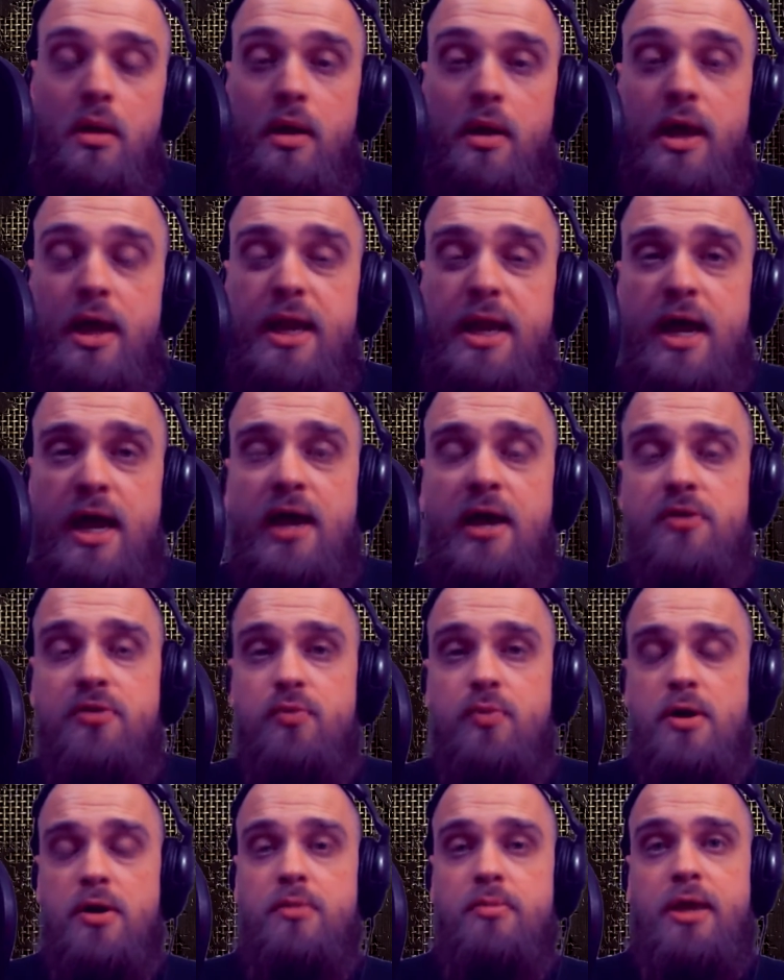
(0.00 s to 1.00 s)
Hey guys,
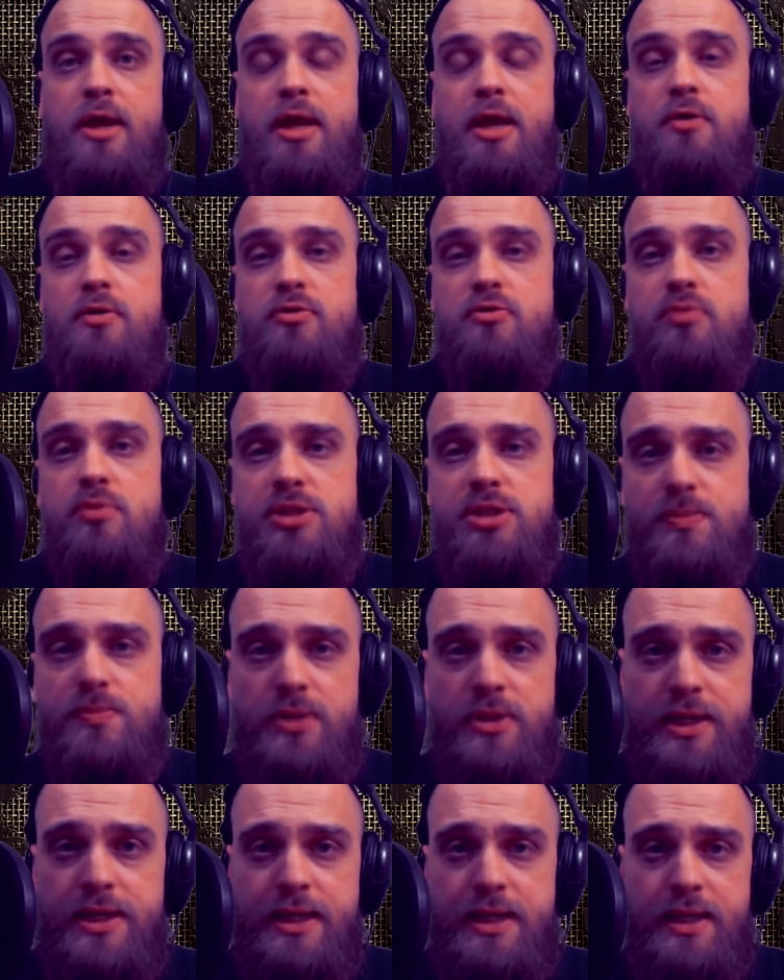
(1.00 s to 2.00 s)
welcome to Hey Chris, What You
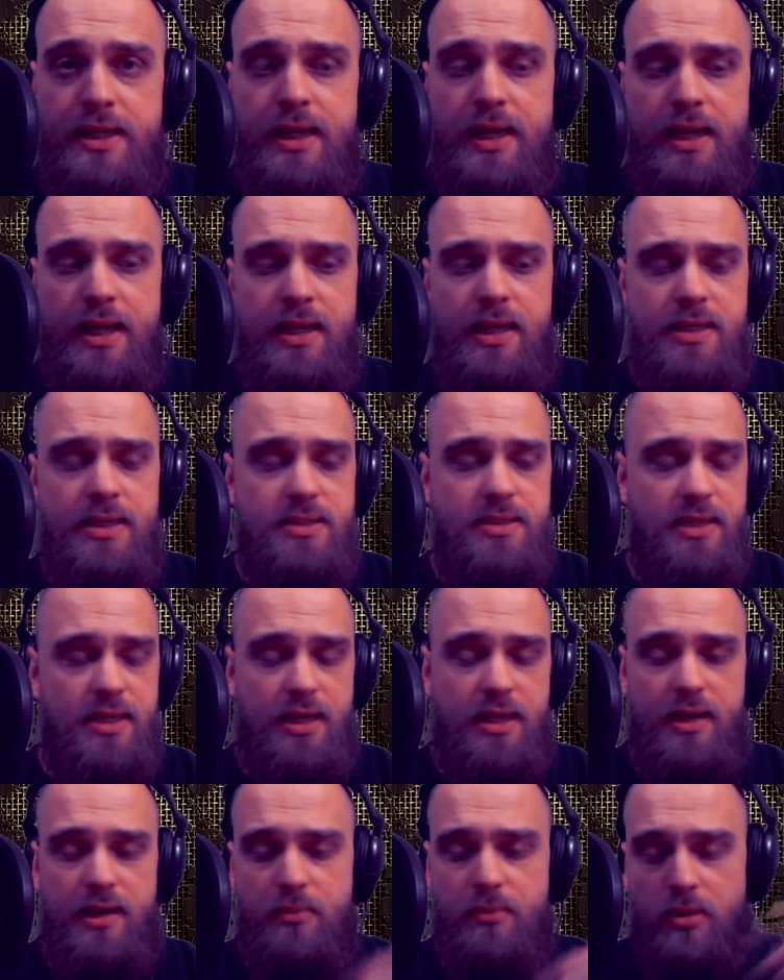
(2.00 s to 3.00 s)
Playing? And
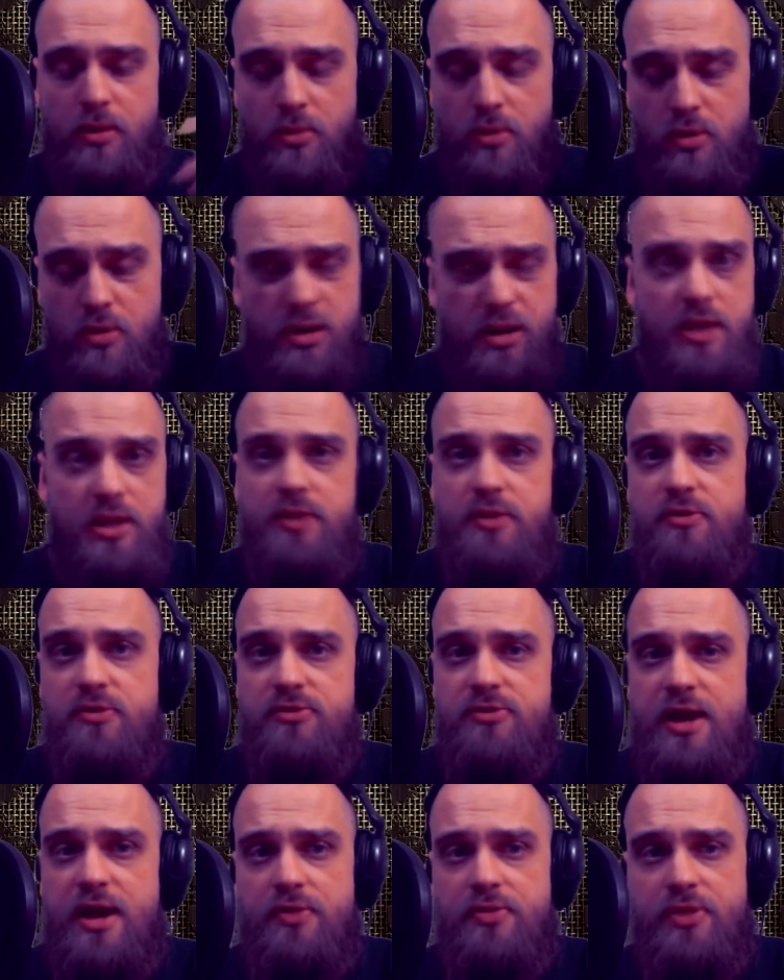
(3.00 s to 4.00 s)
I'm going to get this
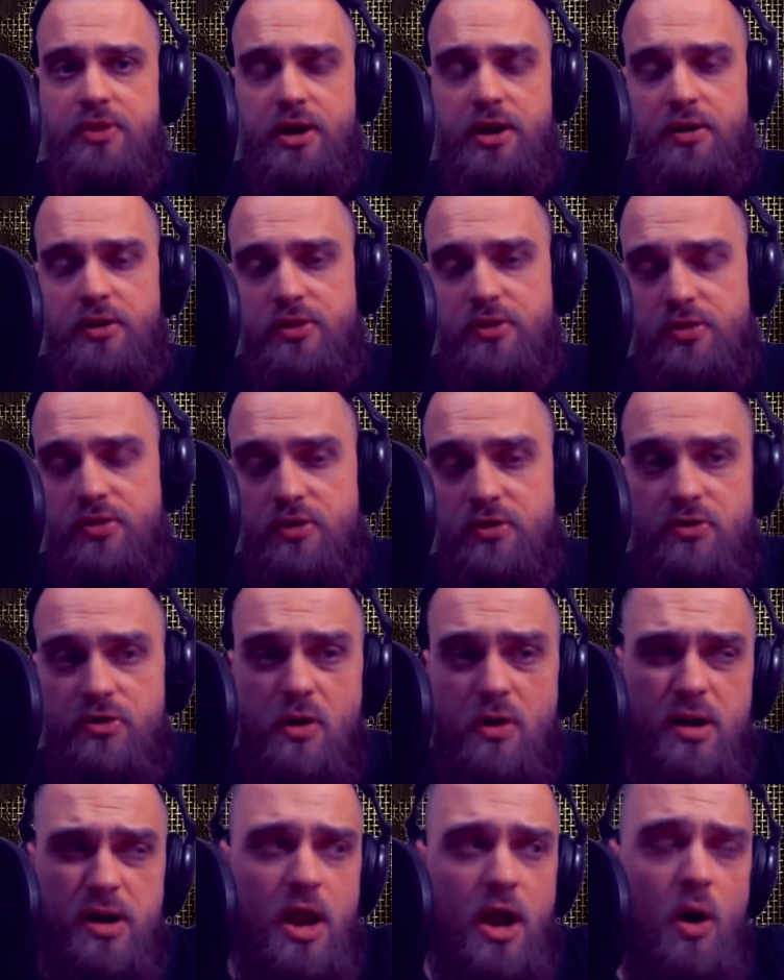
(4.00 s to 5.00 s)
out there. There's
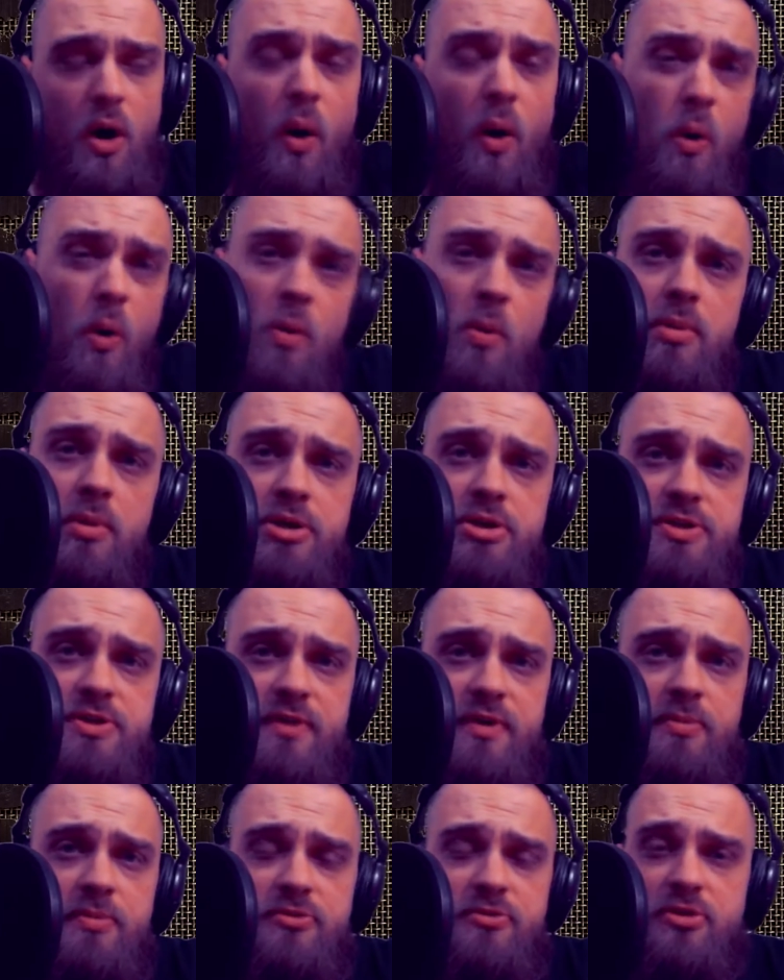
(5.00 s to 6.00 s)
already a whole bunch of
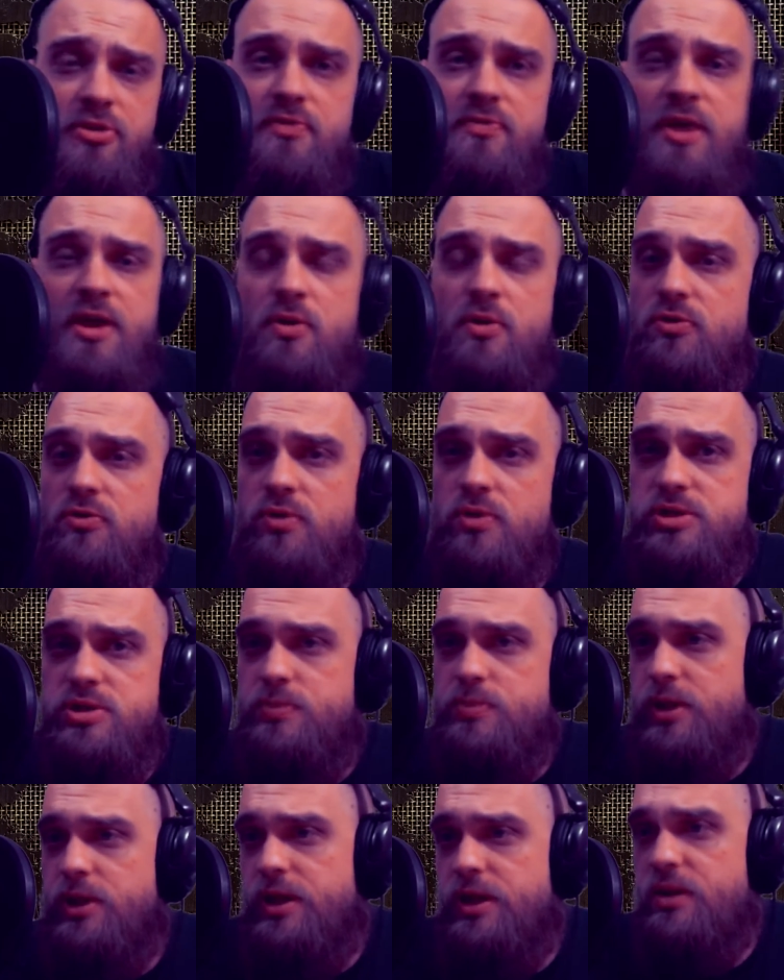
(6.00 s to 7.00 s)
episodes of Hey Chris, What You
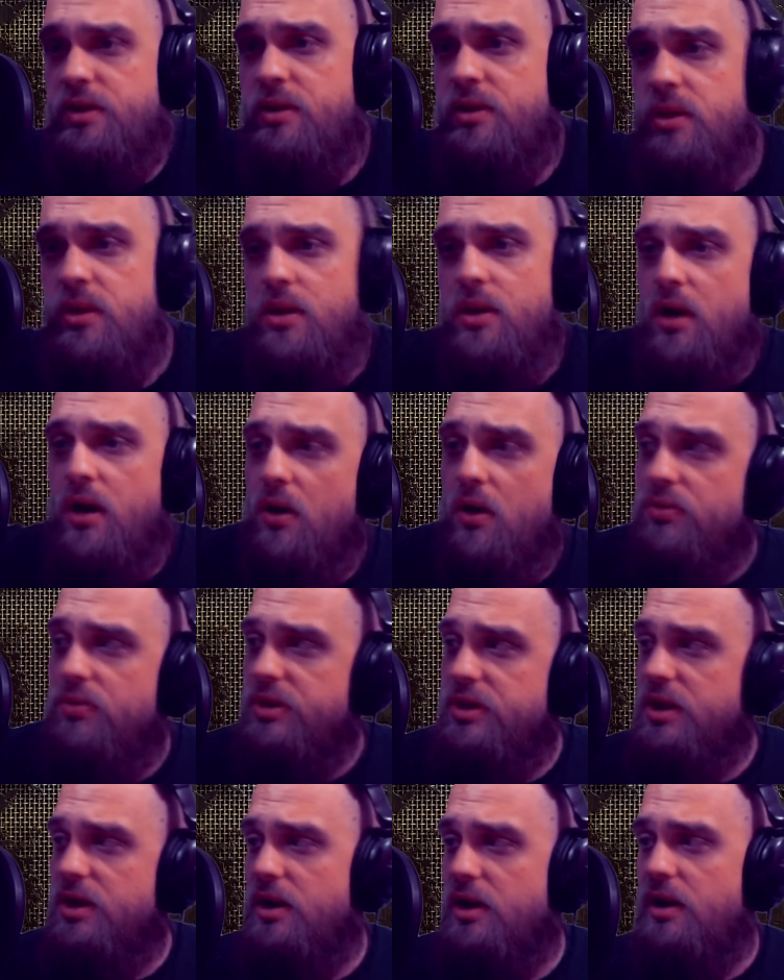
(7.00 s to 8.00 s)
Playing on
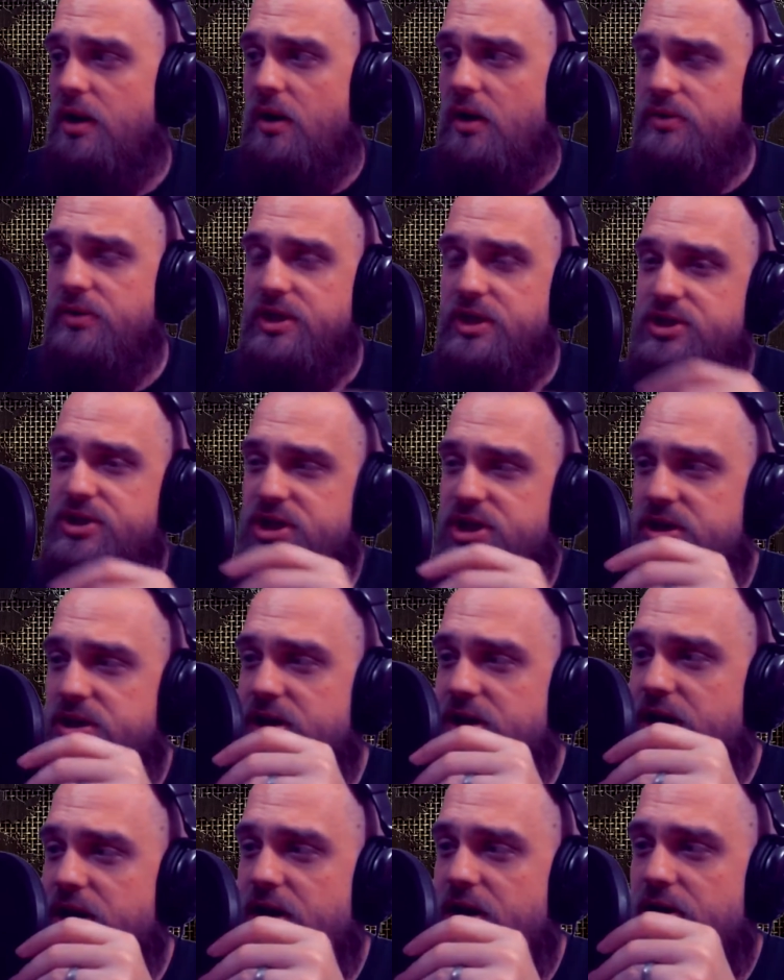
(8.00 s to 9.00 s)
the agenda
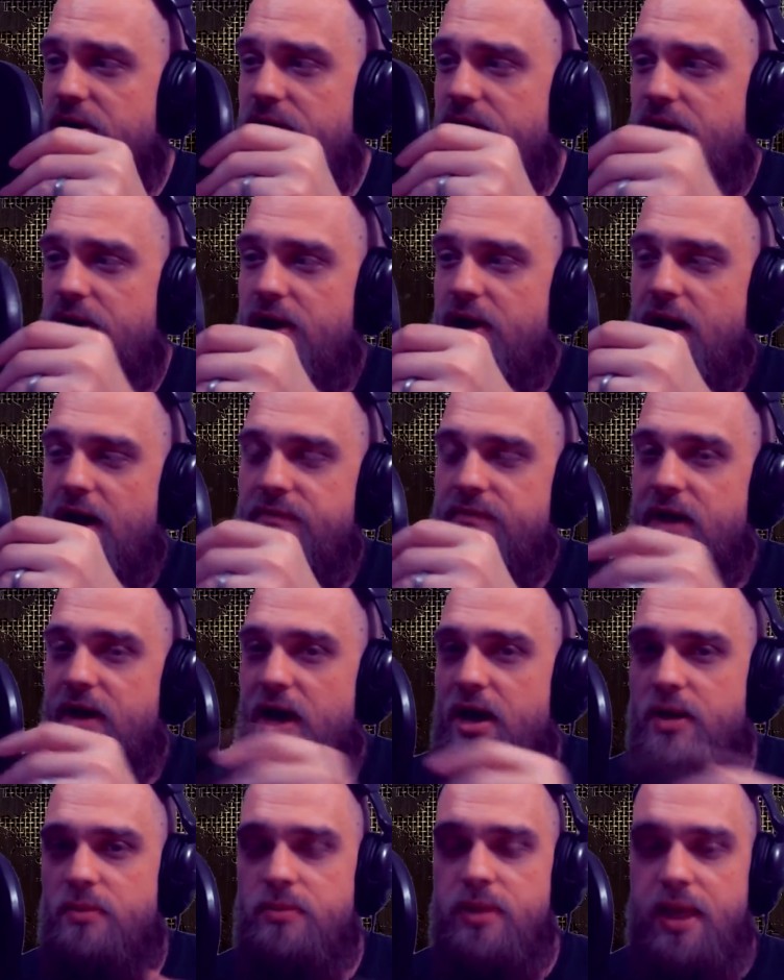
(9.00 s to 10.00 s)
here. I've got
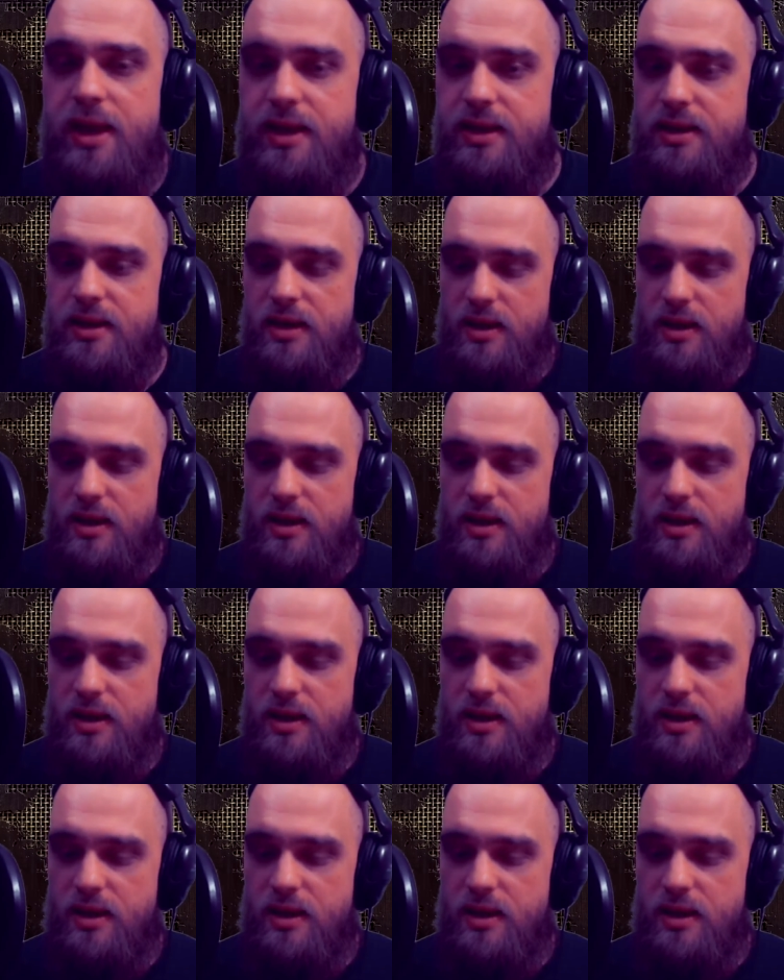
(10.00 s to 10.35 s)
them like